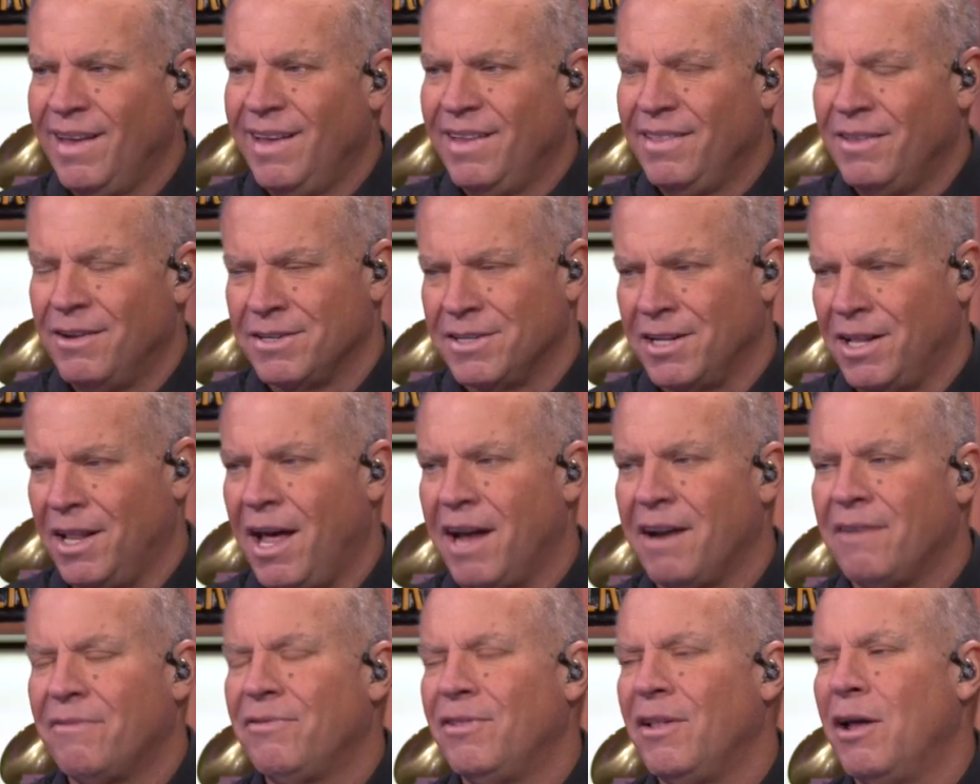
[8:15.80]
there's a
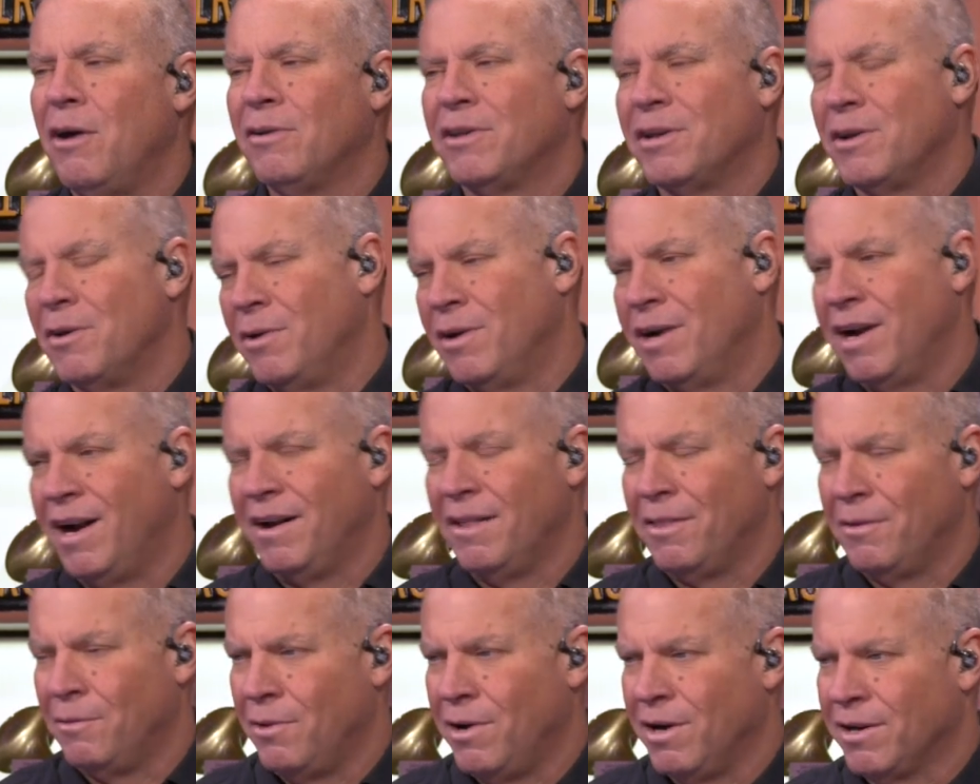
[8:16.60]
lot of float going on
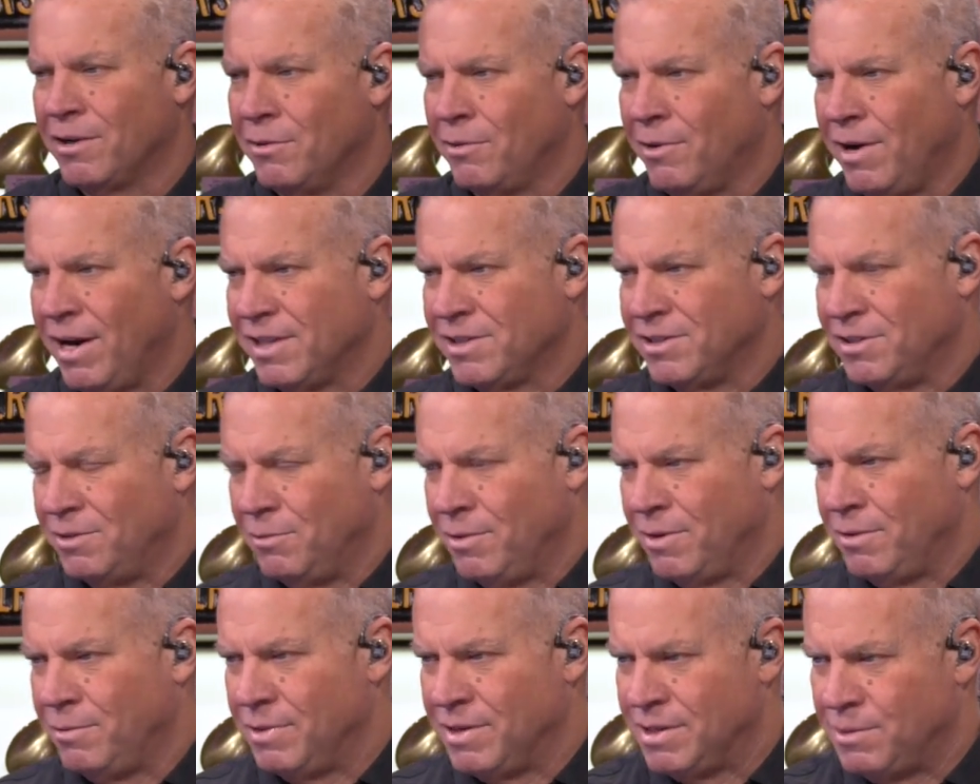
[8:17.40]
in the wrong direction
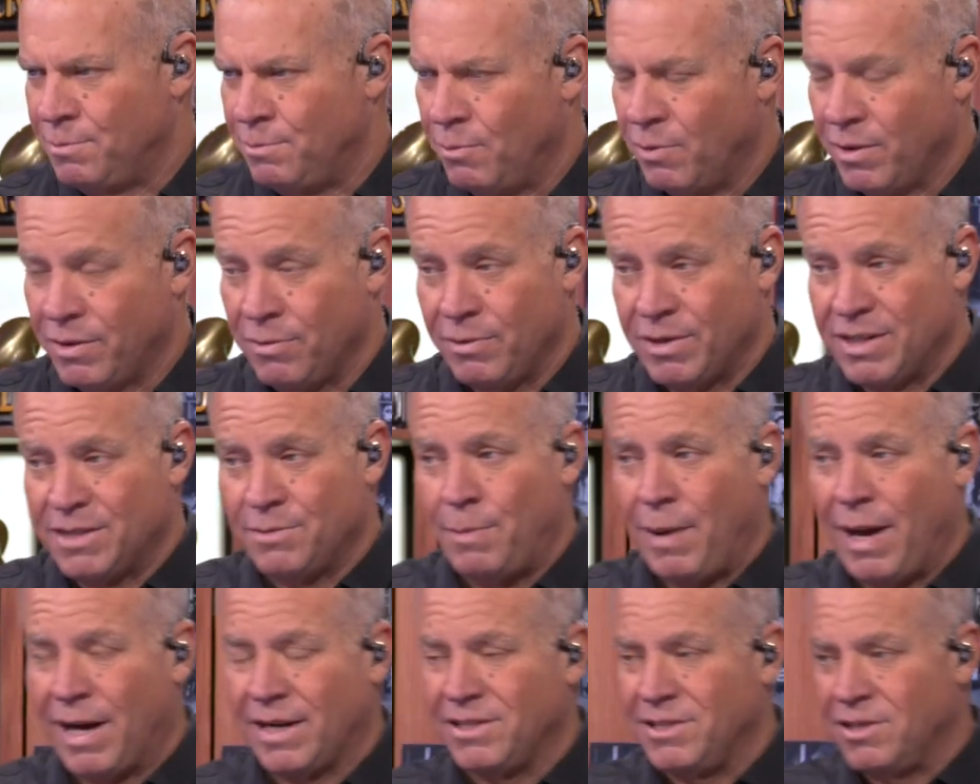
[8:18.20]
with
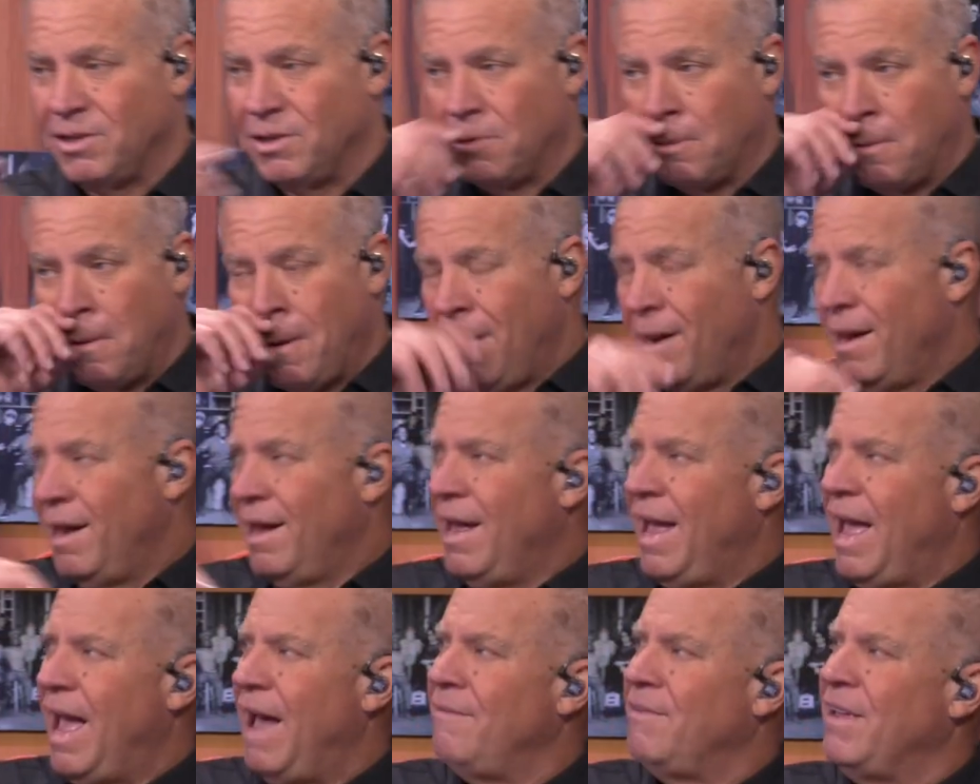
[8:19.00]
respect to,
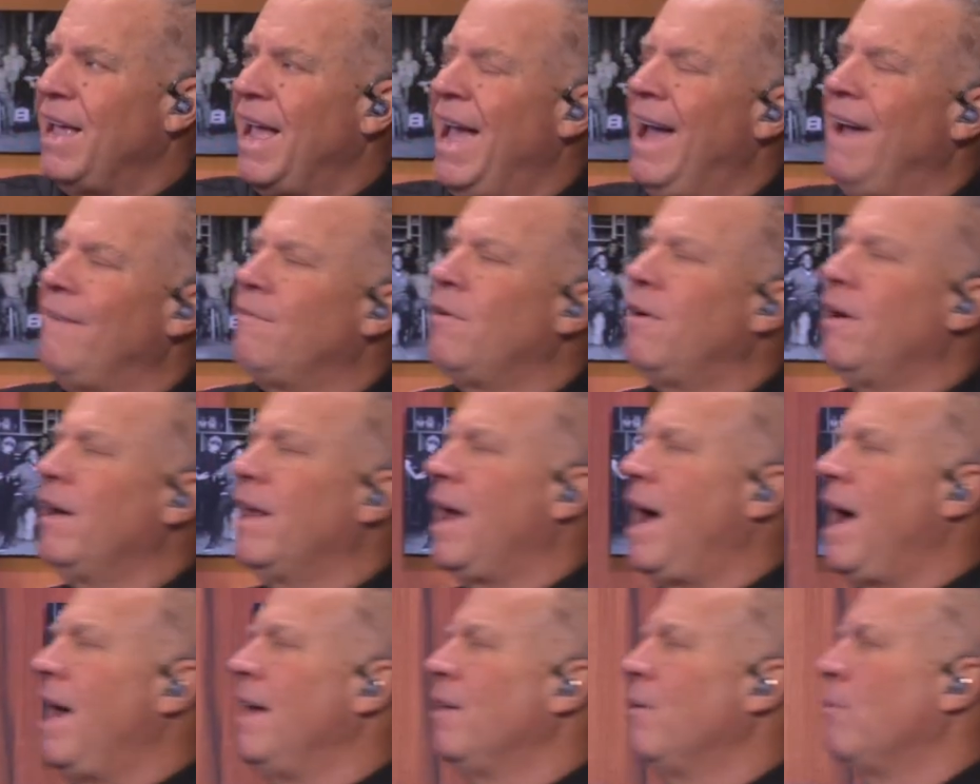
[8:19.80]
have you ever
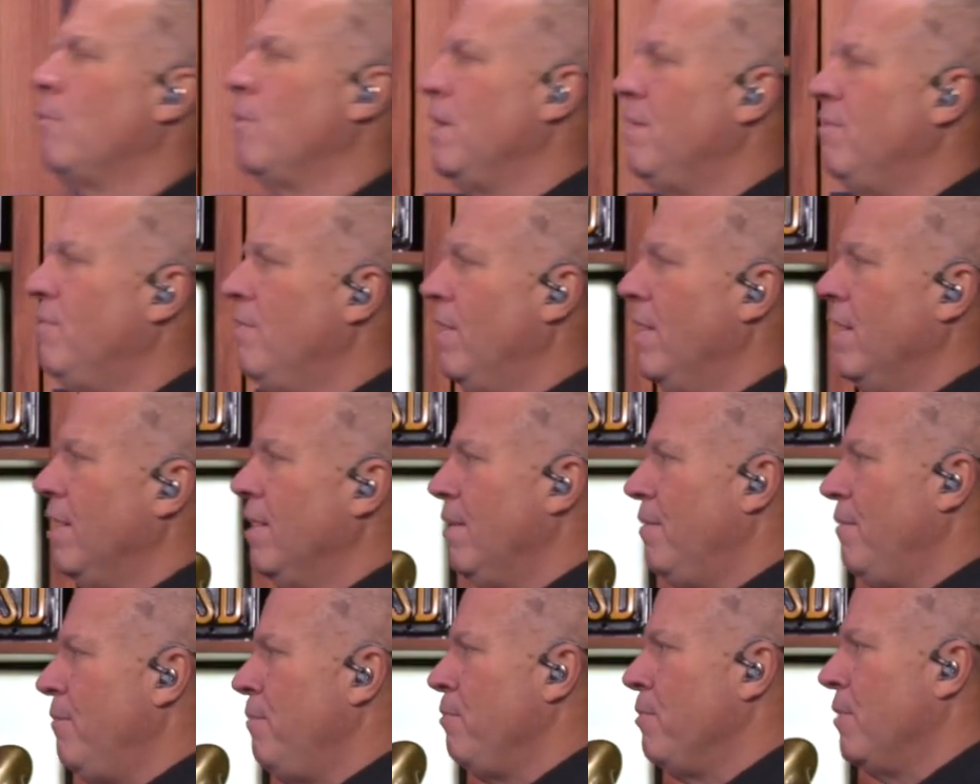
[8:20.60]
gotten a
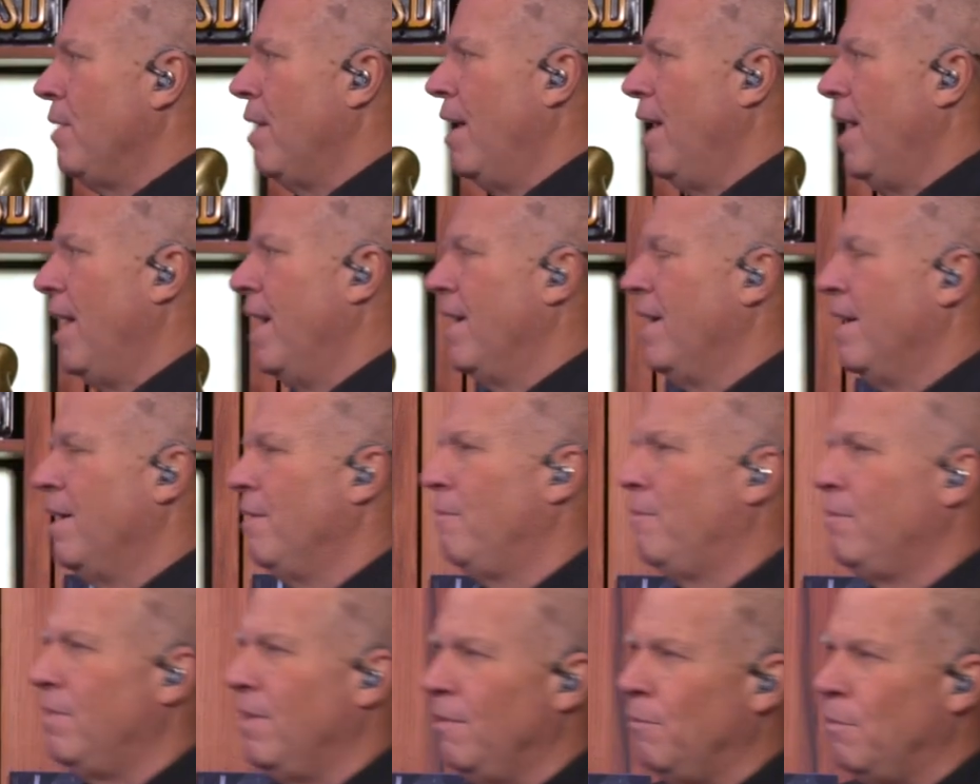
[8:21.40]
refund? And
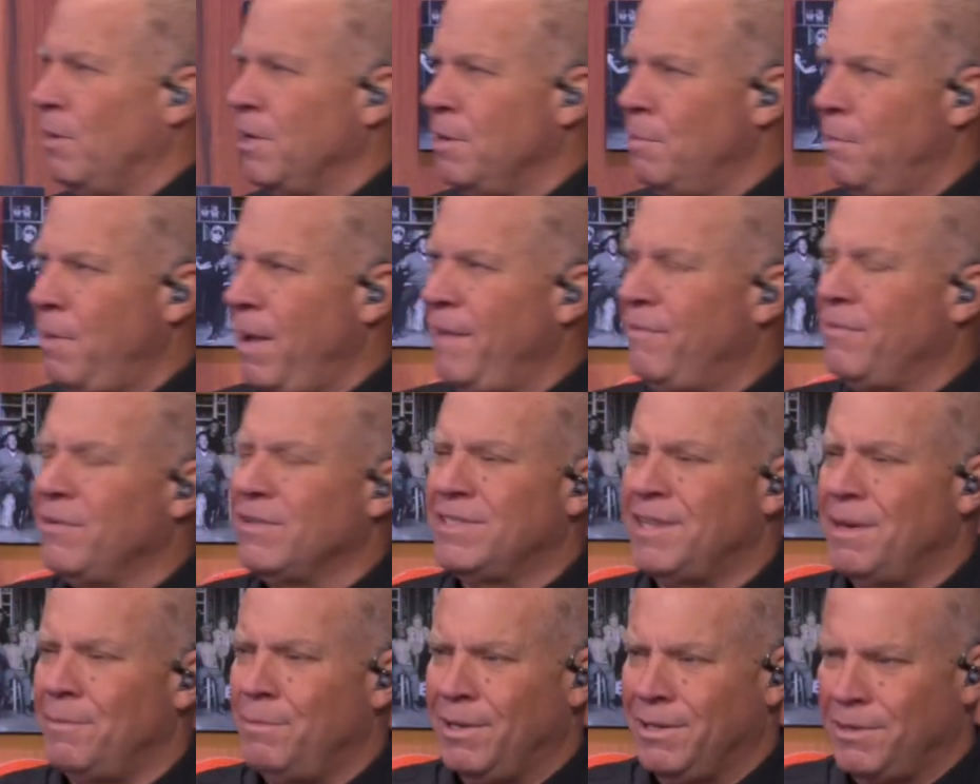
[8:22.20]
when you pay for
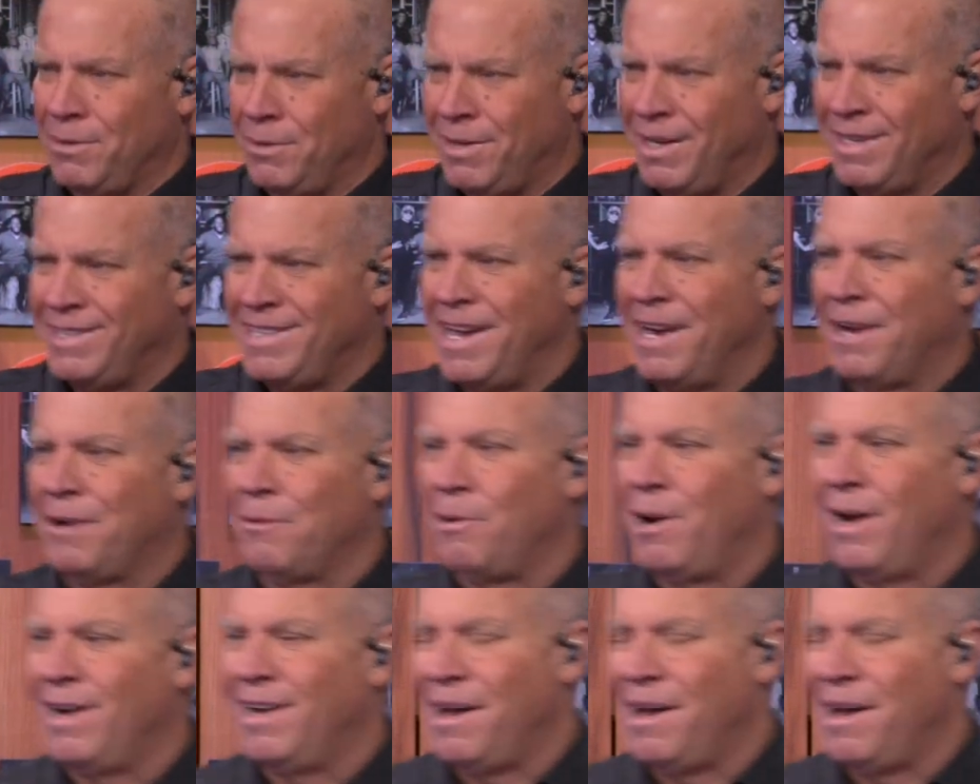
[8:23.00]
something, don't they take it right